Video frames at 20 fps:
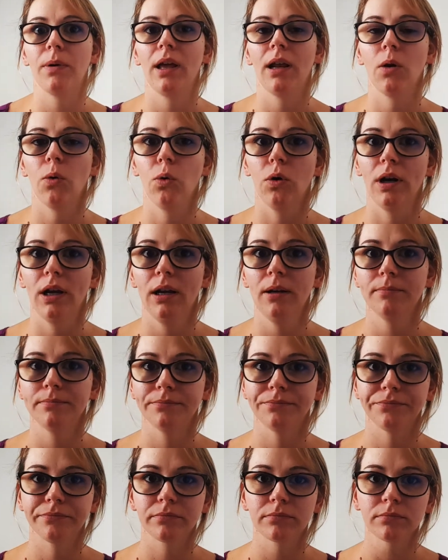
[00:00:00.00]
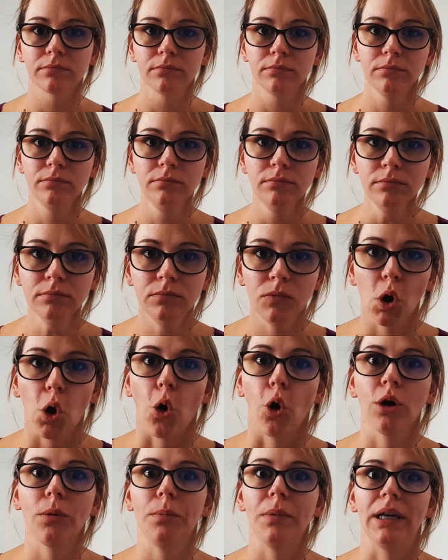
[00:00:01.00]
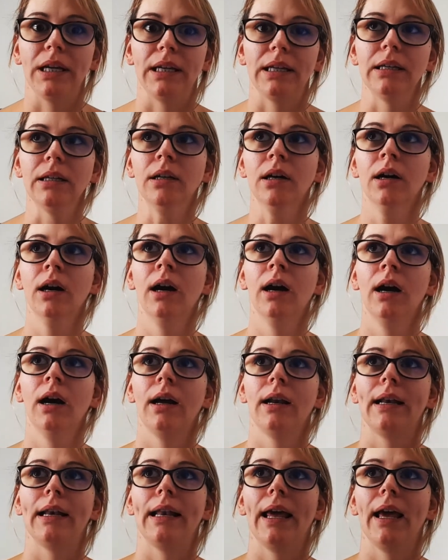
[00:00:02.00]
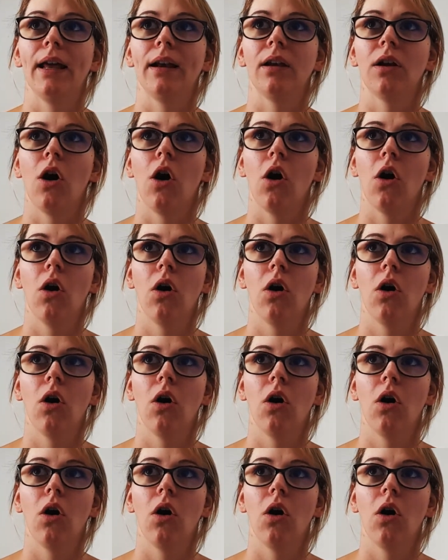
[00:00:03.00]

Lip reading: that oil on me. That